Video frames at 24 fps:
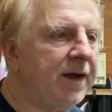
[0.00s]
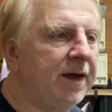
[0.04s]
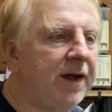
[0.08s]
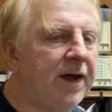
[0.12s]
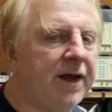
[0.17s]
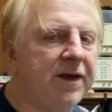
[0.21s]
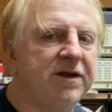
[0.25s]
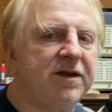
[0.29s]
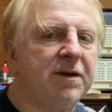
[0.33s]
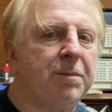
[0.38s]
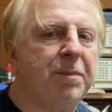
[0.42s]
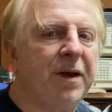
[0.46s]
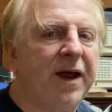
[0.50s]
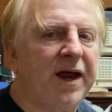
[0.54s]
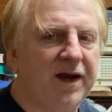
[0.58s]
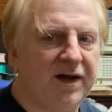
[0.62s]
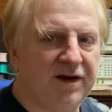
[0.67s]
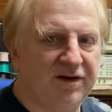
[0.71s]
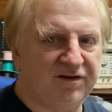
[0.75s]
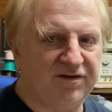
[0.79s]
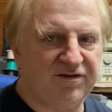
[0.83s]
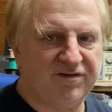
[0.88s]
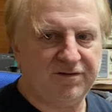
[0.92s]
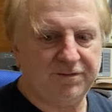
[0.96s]
It
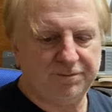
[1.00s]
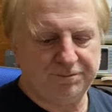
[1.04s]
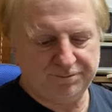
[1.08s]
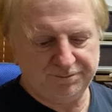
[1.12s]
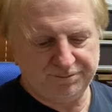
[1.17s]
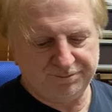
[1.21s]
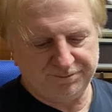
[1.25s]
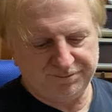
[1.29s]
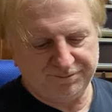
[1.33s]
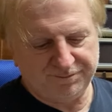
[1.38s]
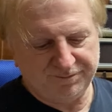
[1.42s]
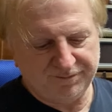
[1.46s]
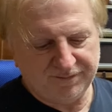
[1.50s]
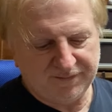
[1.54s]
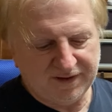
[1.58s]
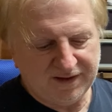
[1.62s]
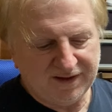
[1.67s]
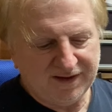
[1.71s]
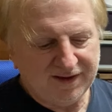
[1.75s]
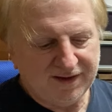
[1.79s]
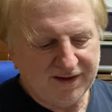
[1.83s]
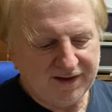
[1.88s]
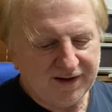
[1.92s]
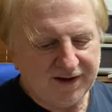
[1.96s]
depends.
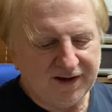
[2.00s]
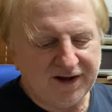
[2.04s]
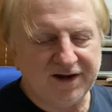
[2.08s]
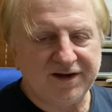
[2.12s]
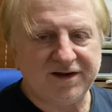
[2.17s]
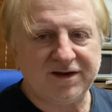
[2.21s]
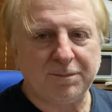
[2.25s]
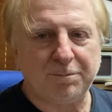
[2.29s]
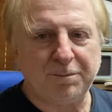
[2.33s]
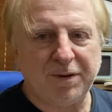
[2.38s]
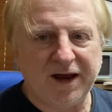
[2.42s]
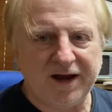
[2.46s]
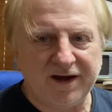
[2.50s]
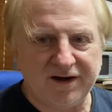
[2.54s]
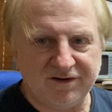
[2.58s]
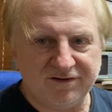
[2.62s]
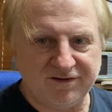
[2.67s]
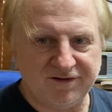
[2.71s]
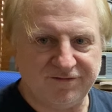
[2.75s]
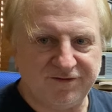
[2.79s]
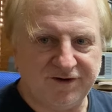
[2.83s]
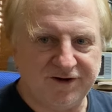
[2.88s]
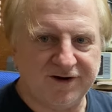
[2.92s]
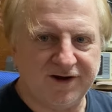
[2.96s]
It depends
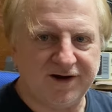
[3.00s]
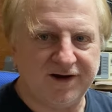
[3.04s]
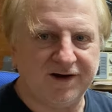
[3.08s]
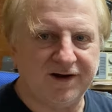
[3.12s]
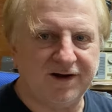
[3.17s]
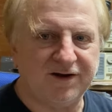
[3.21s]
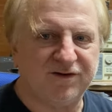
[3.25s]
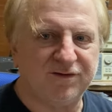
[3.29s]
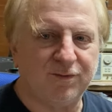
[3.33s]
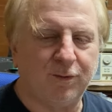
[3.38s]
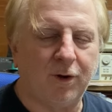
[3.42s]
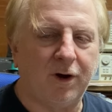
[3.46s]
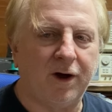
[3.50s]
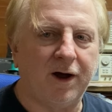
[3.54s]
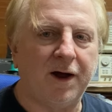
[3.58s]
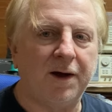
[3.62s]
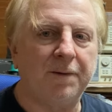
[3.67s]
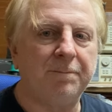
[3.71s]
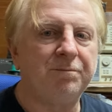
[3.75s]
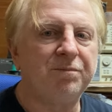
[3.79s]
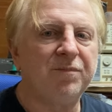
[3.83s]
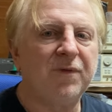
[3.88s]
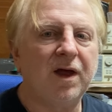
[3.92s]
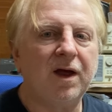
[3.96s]
if you need Litz wire.
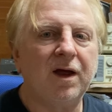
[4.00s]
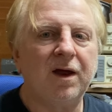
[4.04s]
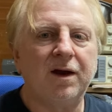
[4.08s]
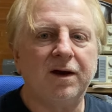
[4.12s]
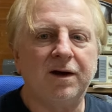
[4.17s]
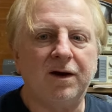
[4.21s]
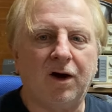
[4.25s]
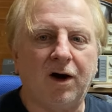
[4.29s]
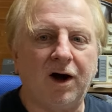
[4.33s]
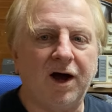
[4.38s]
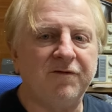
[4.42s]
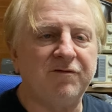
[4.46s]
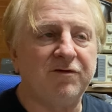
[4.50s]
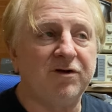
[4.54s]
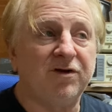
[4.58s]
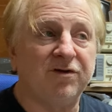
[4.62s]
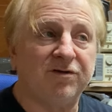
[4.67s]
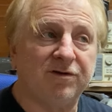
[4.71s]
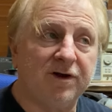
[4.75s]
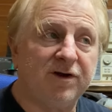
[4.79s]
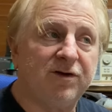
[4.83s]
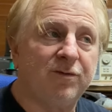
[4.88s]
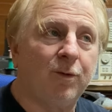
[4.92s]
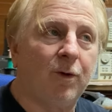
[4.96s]
I haven't
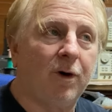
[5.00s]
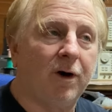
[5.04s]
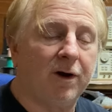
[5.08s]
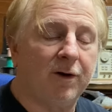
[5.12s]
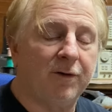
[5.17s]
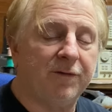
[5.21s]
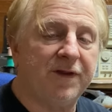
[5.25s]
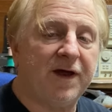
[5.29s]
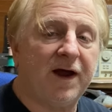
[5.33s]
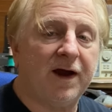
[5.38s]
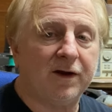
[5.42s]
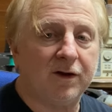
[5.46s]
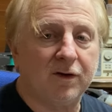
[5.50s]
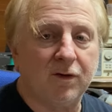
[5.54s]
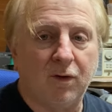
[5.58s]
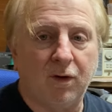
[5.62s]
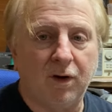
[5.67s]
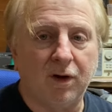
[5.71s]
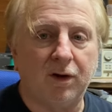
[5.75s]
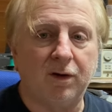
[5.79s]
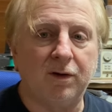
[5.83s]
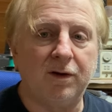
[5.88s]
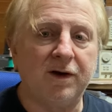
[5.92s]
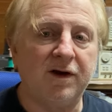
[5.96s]
used Litz wire in that
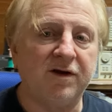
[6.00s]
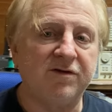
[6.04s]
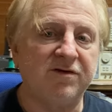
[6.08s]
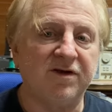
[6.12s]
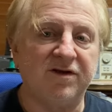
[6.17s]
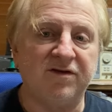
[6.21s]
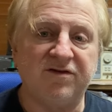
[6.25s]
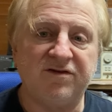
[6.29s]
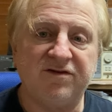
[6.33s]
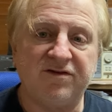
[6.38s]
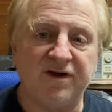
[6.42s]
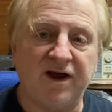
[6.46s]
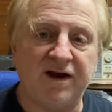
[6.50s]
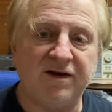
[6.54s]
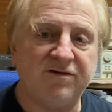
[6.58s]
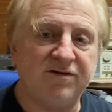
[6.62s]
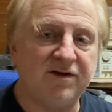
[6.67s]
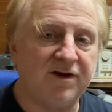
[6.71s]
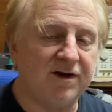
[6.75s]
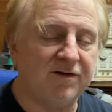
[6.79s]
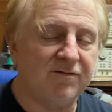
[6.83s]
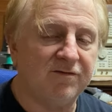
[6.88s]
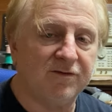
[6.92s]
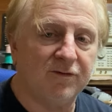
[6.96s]
coil, and it's as
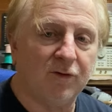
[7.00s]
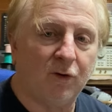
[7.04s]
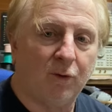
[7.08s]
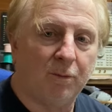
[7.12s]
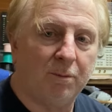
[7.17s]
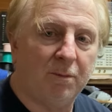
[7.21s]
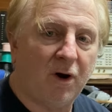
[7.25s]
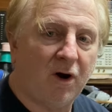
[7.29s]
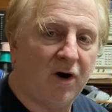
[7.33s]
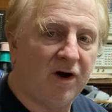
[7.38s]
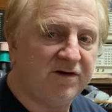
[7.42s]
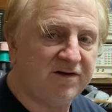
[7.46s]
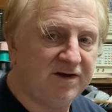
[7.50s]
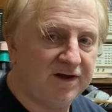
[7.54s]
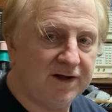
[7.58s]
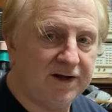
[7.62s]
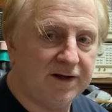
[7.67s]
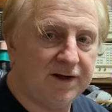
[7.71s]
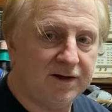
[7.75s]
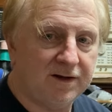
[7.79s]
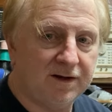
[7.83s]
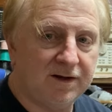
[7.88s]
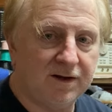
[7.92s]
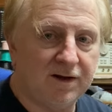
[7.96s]
sensitive as almighty.
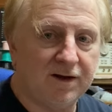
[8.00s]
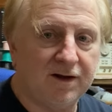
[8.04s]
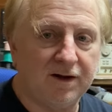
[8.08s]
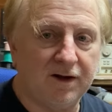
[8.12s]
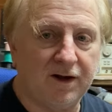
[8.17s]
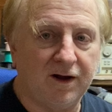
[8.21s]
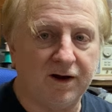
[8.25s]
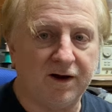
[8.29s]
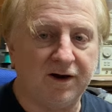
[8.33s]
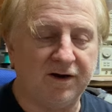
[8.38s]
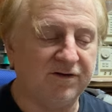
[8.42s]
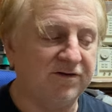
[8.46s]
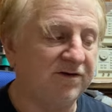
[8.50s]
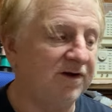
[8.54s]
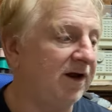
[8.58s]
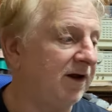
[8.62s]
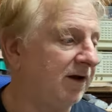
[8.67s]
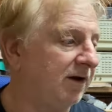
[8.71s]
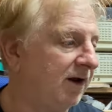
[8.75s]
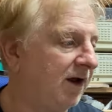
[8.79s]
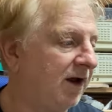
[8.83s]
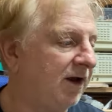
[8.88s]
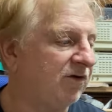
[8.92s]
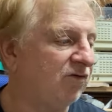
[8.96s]
Like I
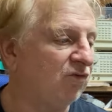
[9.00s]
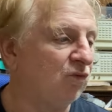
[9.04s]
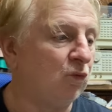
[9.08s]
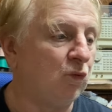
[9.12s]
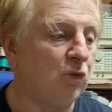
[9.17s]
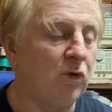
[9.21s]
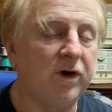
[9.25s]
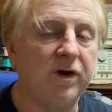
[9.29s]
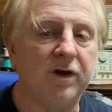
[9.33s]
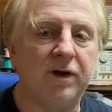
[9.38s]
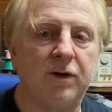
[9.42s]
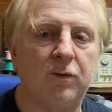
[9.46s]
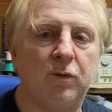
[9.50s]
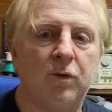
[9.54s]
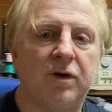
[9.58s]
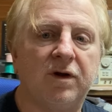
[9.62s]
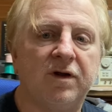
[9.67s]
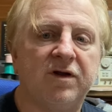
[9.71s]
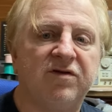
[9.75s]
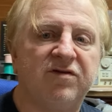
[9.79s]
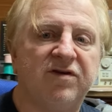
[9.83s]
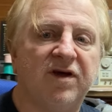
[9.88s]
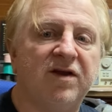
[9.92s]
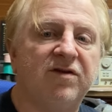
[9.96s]
said, it's really,
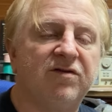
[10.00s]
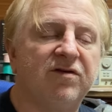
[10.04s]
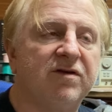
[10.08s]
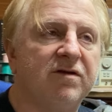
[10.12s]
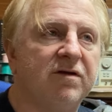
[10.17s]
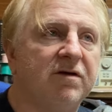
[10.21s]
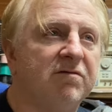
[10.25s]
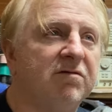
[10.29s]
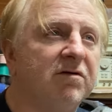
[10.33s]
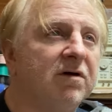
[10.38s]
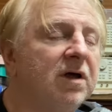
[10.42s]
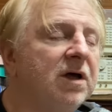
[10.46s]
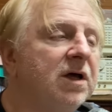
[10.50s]
really sensitive.